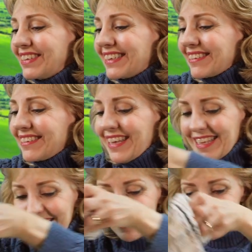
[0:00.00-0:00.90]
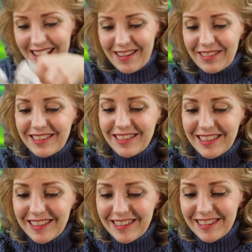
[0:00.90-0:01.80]
me just take these out so you
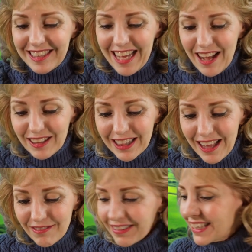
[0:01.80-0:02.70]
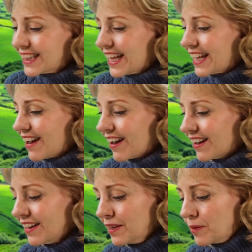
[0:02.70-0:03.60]
can see how lovely they
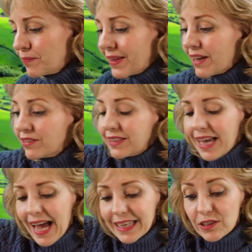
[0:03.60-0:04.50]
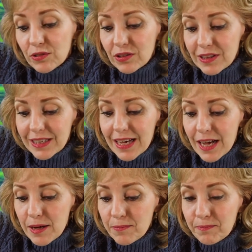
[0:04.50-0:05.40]
are. Now see, I use the
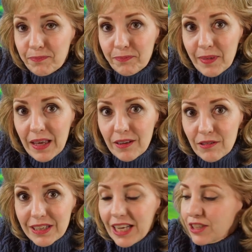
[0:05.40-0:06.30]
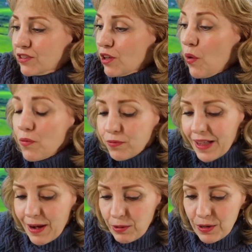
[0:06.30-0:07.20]
what did I use? The oat
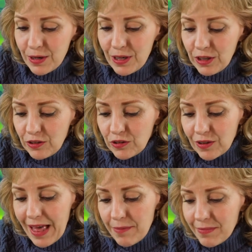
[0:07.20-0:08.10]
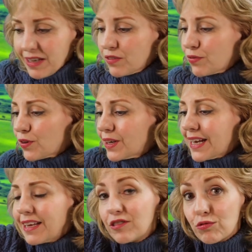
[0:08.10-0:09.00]
flour, so that makes for a
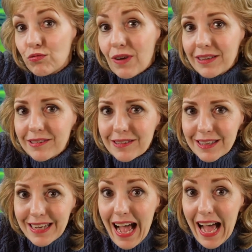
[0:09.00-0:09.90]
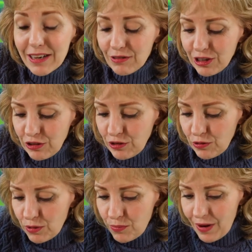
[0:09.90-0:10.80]
nice rustic Irish
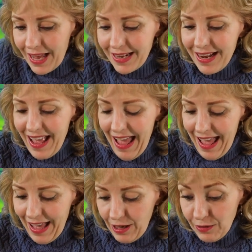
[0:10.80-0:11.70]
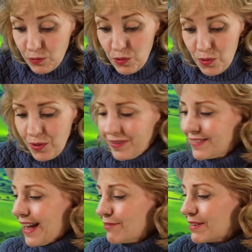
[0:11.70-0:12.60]
soda bread. And ooh,
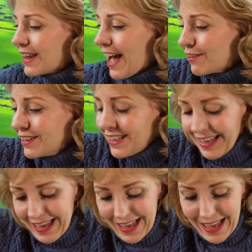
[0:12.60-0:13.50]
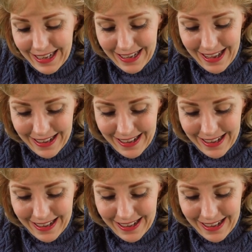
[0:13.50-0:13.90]
that was loud. And